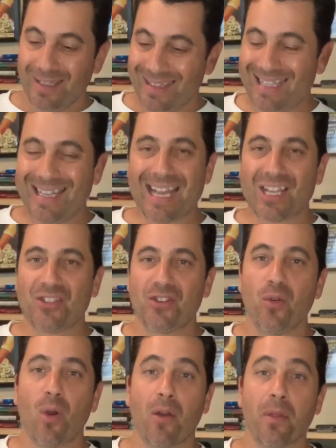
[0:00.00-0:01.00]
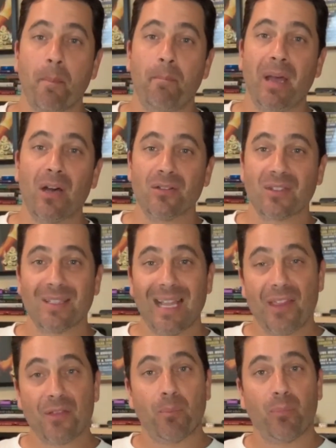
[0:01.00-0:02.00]
The next two are the belts
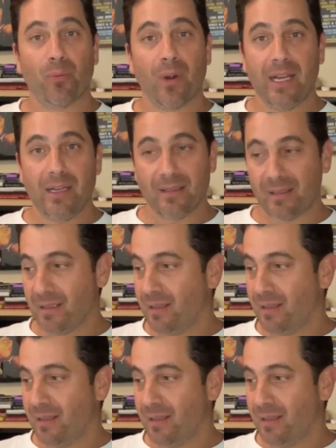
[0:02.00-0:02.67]
and the brakes.